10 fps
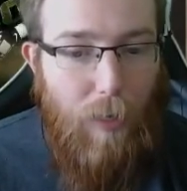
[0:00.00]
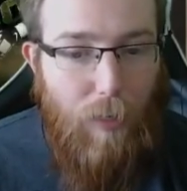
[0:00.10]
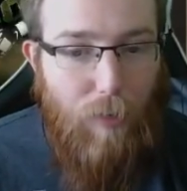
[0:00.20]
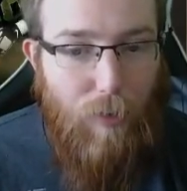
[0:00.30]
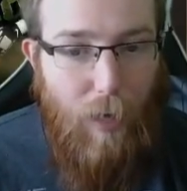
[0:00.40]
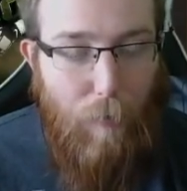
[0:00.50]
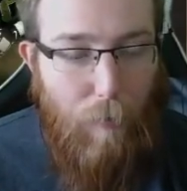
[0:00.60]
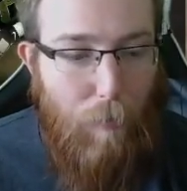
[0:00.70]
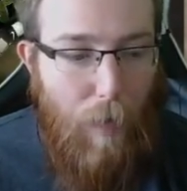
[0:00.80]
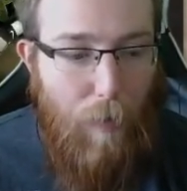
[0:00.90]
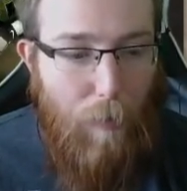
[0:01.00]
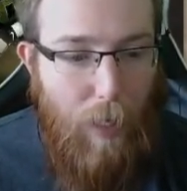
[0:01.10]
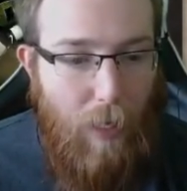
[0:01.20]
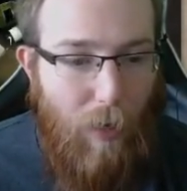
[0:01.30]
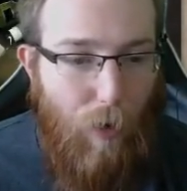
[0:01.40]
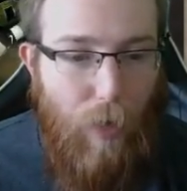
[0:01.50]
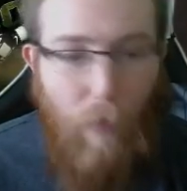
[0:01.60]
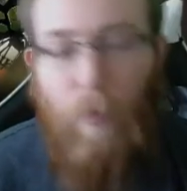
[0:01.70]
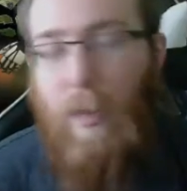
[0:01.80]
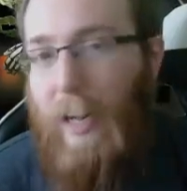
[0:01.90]
but you just got to maybe be
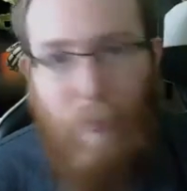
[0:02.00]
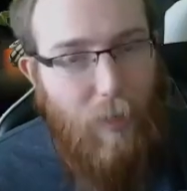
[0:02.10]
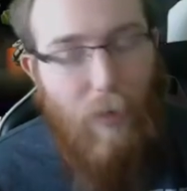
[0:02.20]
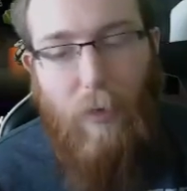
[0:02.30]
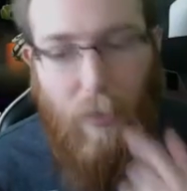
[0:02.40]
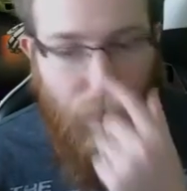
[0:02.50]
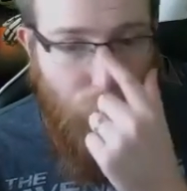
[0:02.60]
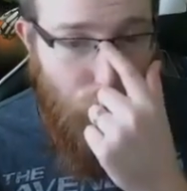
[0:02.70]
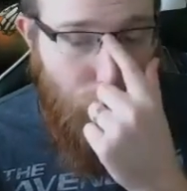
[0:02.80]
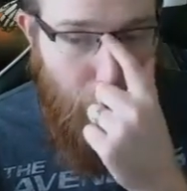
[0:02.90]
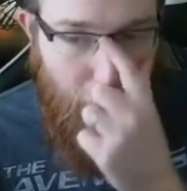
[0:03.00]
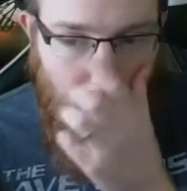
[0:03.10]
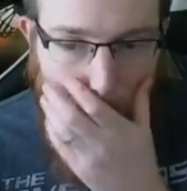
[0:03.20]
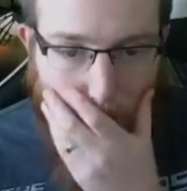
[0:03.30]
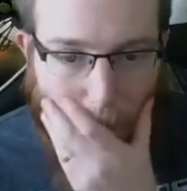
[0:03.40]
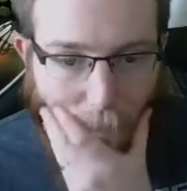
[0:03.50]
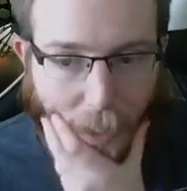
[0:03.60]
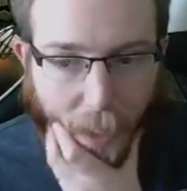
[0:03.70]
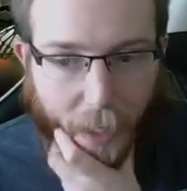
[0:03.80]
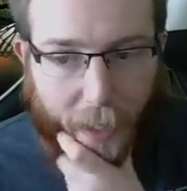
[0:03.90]
okay with it not selling in the first time
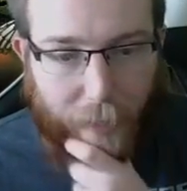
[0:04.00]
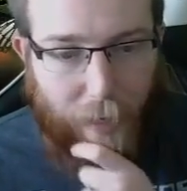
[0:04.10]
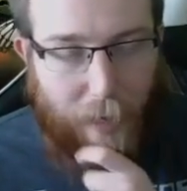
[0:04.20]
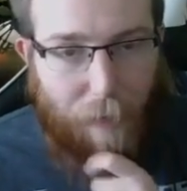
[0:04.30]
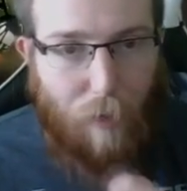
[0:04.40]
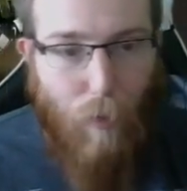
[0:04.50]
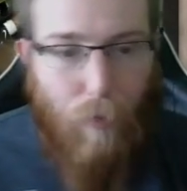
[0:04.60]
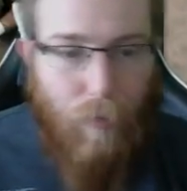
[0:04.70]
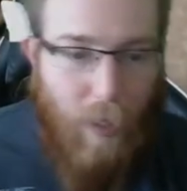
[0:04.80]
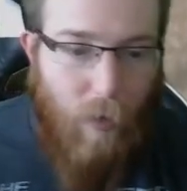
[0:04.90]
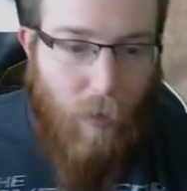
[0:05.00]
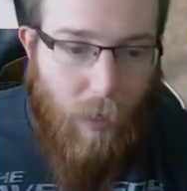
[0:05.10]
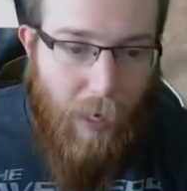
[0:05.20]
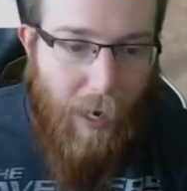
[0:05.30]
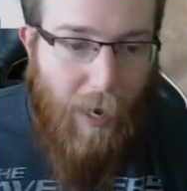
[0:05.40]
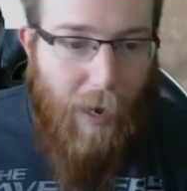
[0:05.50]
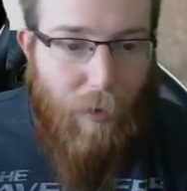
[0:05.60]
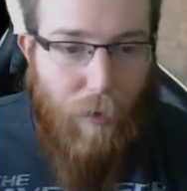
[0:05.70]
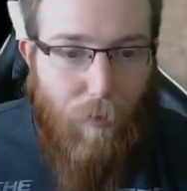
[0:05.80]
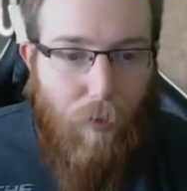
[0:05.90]
because they definitely will sell. And I,
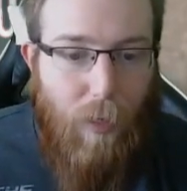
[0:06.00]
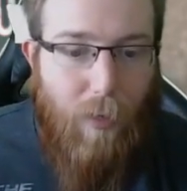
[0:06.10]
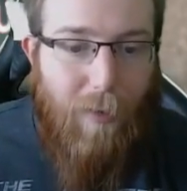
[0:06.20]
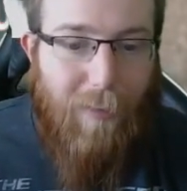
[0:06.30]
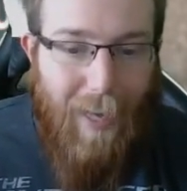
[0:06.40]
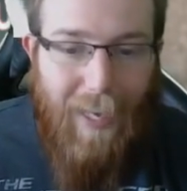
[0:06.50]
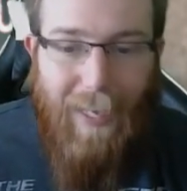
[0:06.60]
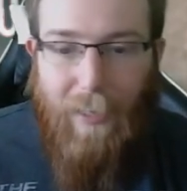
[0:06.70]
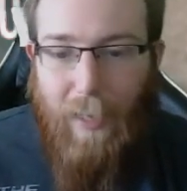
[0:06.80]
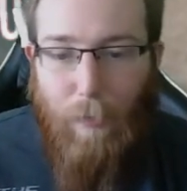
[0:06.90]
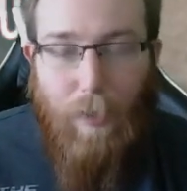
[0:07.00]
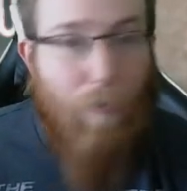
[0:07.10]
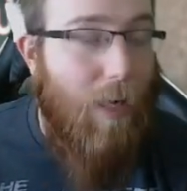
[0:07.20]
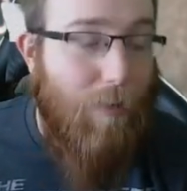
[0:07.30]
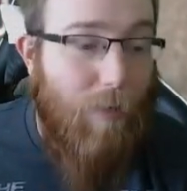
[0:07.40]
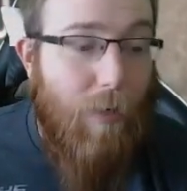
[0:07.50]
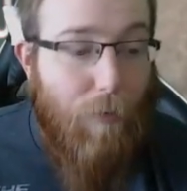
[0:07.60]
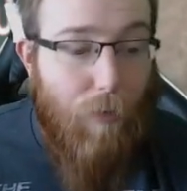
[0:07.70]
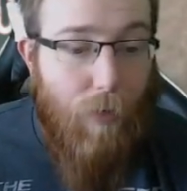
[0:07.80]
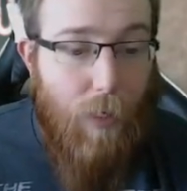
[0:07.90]
I definitely like how many times can I say
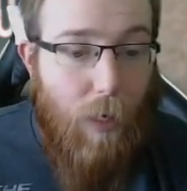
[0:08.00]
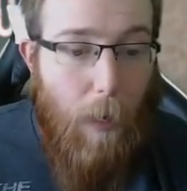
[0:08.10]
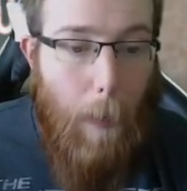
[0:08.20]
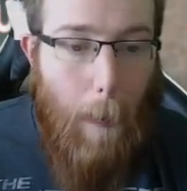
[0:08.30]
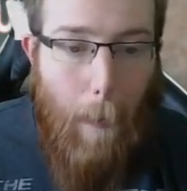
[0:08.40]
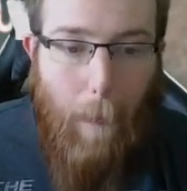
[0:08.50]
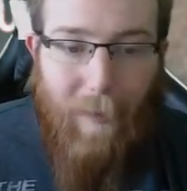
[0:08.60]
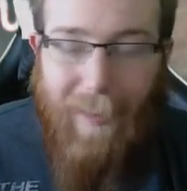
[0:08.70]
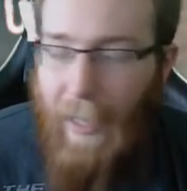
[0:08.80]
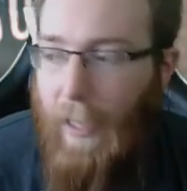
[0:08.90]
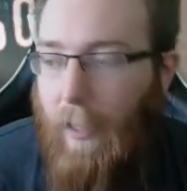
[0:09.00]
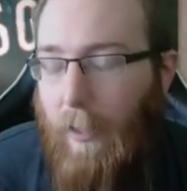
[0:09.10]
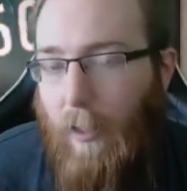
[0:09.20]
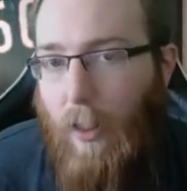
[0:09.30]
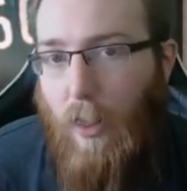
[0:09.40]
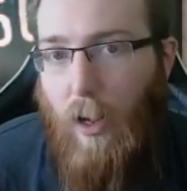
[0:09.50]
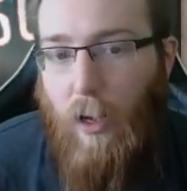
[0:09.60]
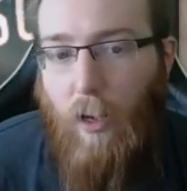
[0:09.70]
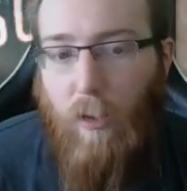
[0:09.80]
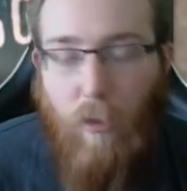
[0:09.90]
definitely like
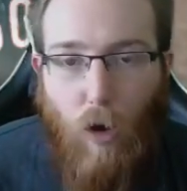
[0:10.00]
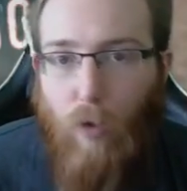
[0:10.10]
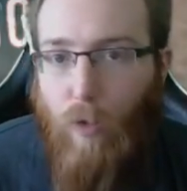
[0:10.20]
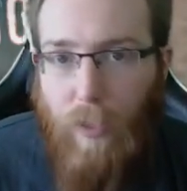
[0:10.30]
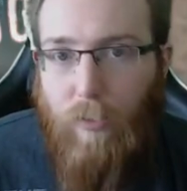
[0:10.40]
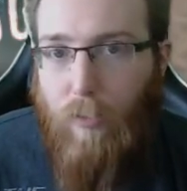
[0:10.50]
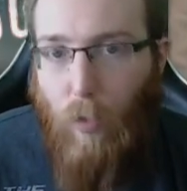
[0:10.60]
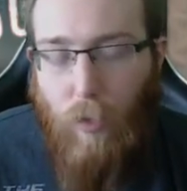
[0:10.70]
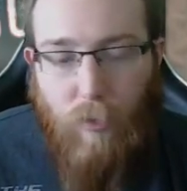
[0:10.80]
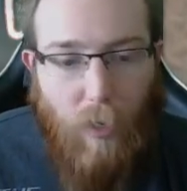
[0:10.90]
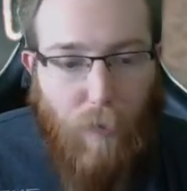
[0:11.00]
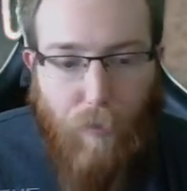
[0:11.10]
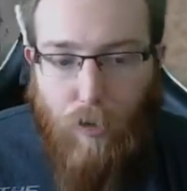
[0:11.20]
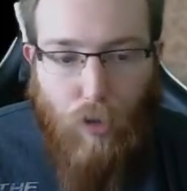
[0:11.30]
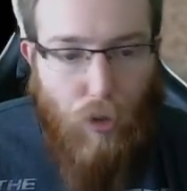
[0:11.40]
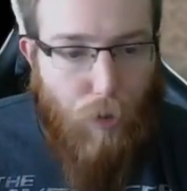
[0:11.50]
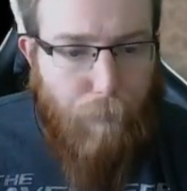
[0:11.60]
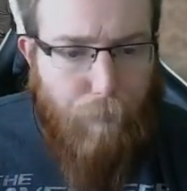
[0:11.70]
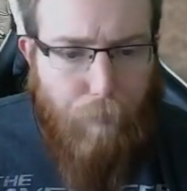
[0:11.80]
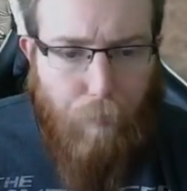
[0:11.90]
the the low risk sort of stuff for sure.